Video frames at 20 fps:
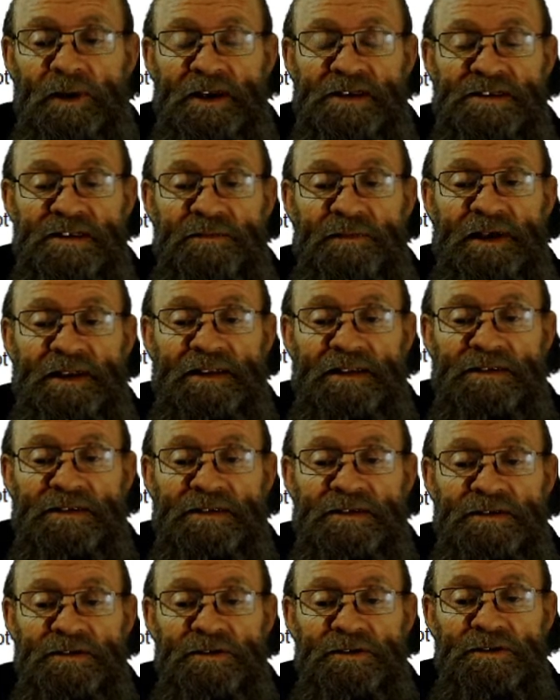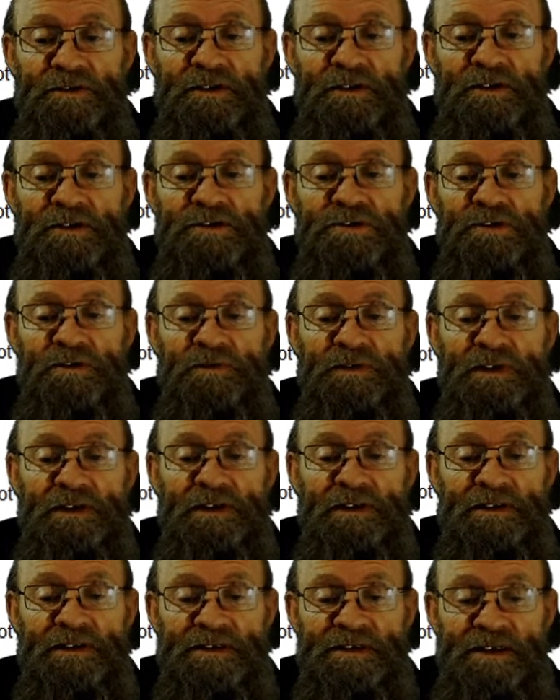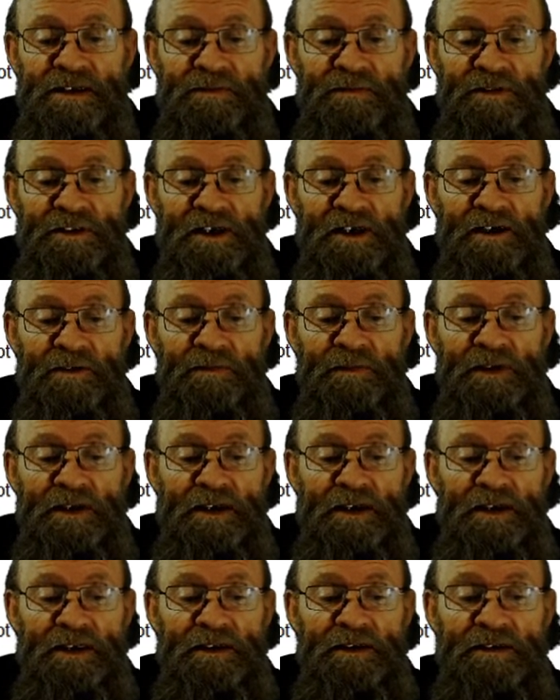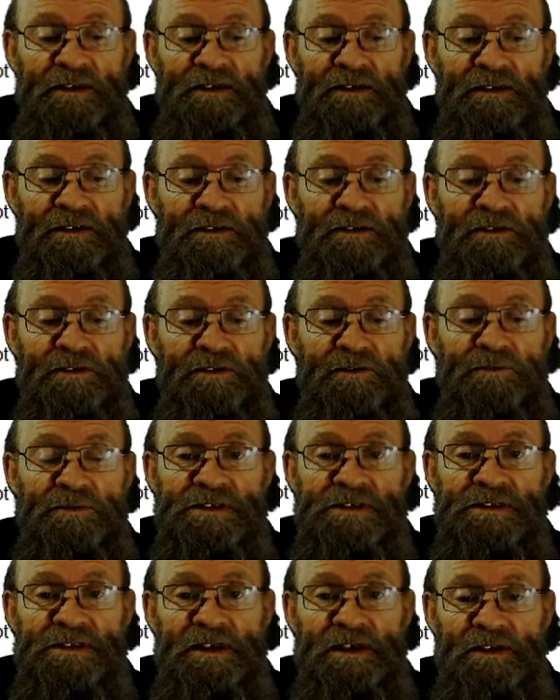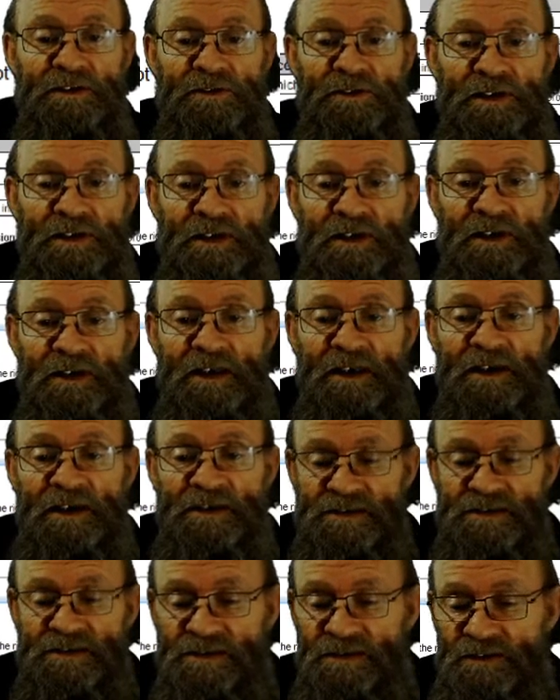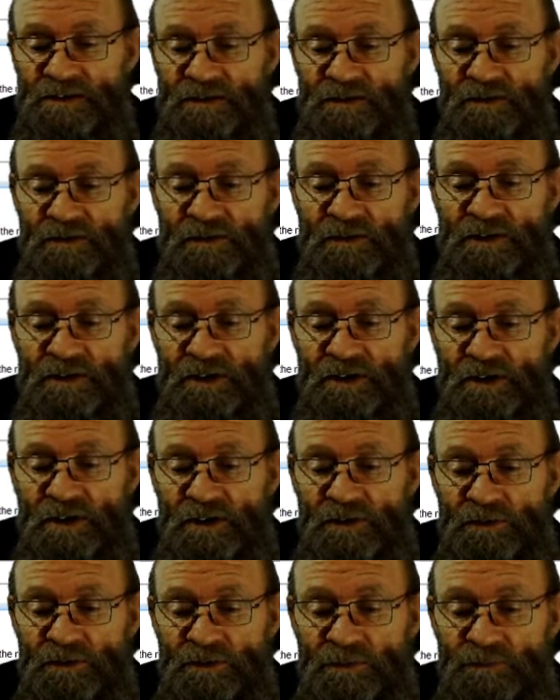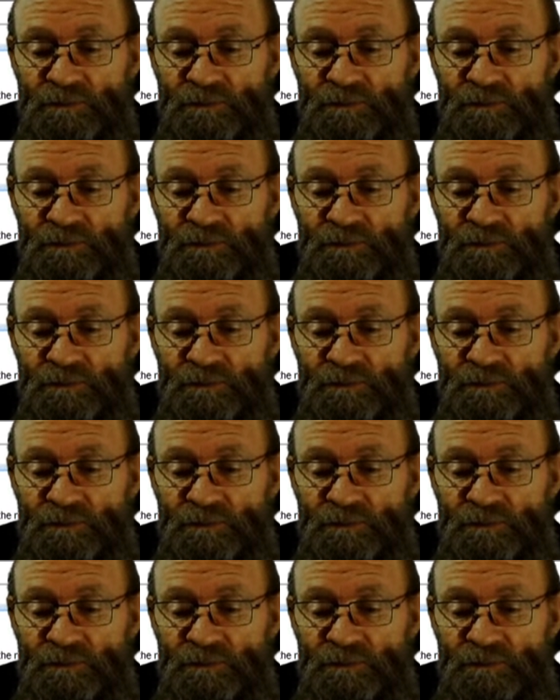the buttons Control-Shift-E at the same time, and you will start to analyze the code.